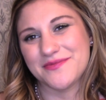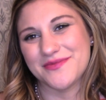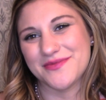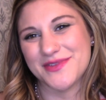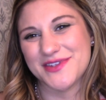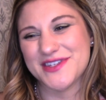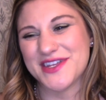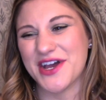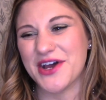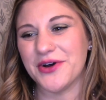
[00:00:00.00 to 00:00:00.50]

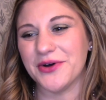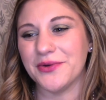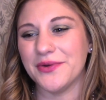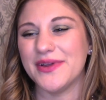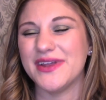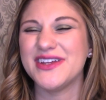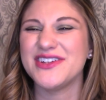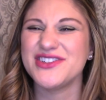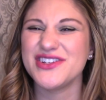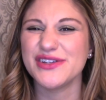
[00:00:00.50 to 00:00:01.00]
So
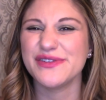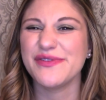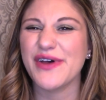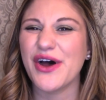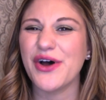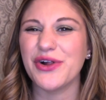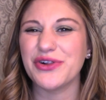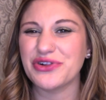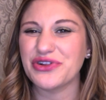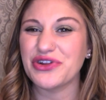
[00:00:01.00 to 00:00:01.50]
it just
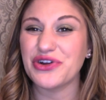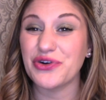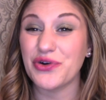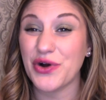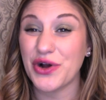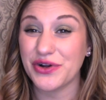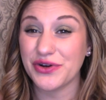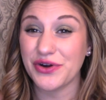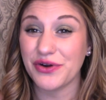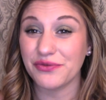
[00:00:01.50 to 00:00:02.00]
felt a little
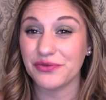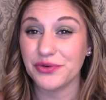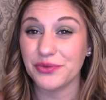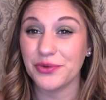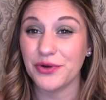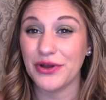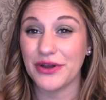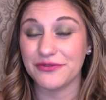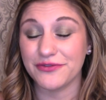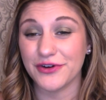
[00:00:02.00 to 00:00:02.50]

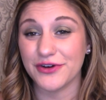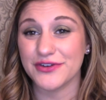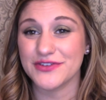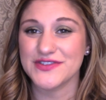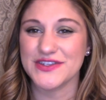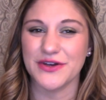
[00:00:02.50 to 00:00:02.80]
uncomfortable at first.